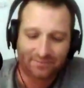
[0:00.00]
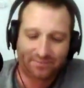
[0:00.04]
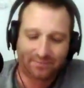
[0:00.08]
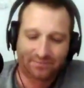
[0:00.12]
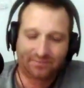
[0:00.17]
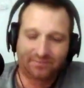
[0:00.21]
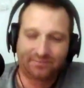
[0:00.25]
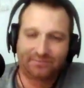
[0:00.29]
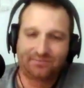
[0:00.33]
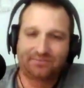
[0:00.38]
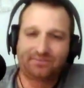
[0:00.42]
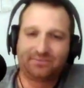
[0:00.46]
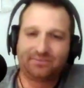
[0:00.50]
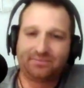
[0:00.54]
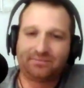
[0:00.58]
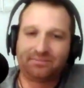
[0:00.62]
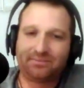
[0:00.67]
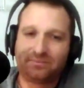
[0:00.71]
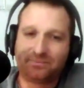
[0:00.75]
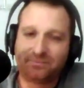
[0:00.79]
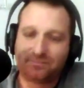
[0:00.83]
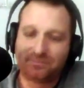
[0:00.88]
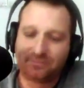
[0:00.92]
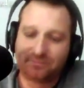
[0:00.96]

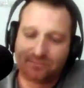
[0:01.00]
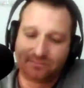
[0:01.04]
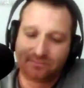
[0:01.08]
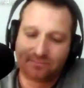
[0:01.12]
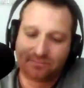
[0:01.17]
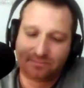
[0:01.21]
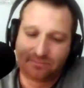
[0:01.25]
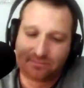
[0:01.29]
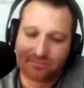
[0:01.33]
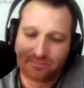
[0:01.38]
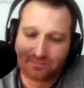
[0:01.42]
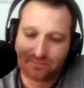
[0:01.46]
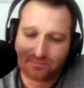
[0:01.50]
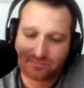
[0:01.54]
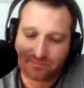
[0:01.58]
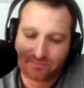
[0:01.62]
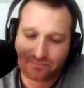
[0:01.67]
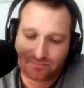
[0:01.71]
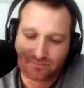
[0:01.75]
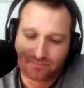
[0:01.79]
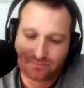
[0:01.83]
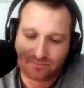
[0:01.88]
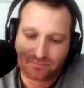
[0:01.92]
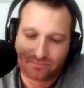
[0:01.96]

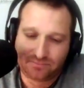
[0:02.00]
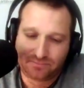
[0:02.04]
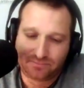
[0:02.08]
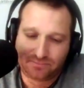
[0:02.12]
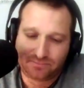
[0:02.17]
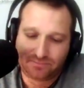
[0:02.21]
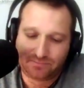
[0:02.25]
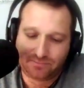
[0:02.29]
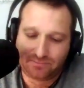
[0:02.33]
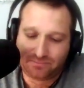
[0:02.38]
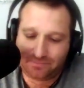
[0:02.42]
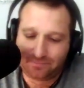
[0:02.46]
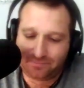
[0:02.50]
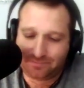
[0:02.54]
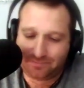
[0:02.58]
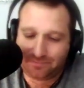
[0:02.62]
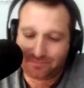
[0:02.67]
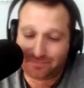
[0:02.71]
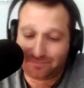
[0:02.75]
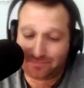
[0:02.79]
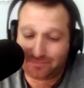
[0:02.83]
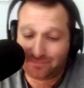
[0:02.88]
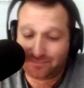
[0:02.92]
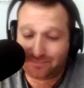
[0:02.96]

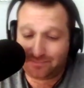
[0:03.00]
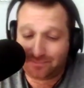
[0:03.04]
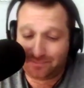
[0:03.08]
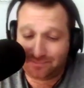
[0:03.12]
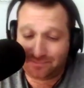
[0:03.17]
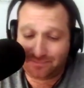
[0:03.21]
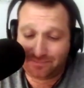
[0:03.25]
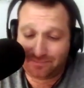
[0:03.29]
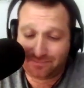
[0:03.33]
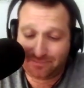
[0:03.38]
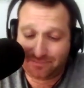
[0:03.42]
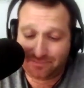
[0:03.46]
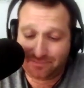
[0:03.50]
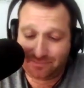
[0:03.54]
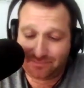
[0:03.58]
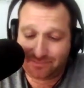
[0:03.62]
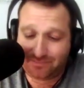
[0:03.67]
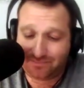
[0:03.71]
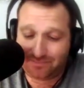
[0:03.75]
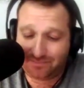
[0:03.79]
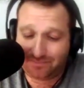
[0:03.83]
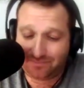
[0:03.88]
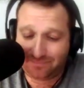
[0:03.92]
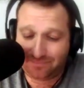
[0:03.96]

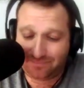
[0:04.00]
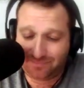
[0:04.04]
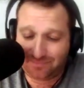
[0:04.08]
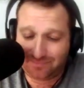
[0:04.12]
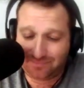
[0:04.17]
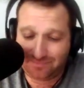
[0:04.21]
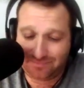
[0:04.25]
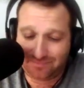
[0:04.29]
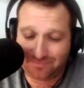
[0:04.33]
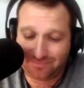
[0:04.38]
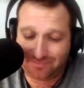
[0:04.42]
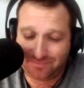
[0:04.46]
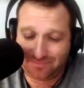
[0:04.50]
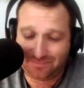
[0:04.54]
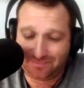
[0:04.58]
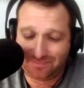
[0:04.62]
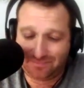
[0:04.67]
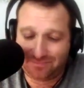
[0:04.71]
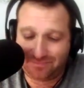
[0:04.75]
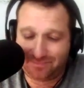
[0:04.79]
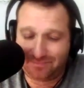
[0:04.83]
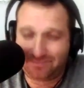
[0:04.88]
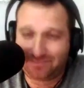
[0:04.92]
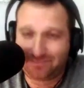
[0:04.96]

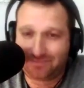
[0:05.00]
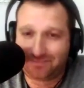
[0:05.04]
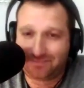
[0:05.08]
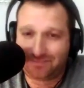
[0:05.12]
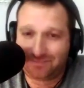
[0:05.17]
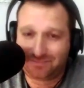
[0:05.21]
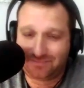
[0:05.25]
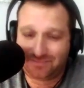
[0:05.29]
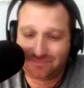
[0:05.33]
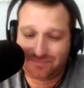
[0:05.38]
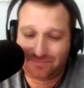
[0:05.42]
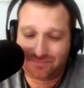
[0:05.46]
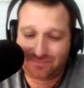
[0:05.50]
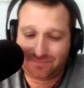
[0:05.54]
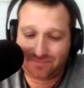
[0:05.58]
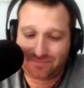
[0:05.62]
(not speaking)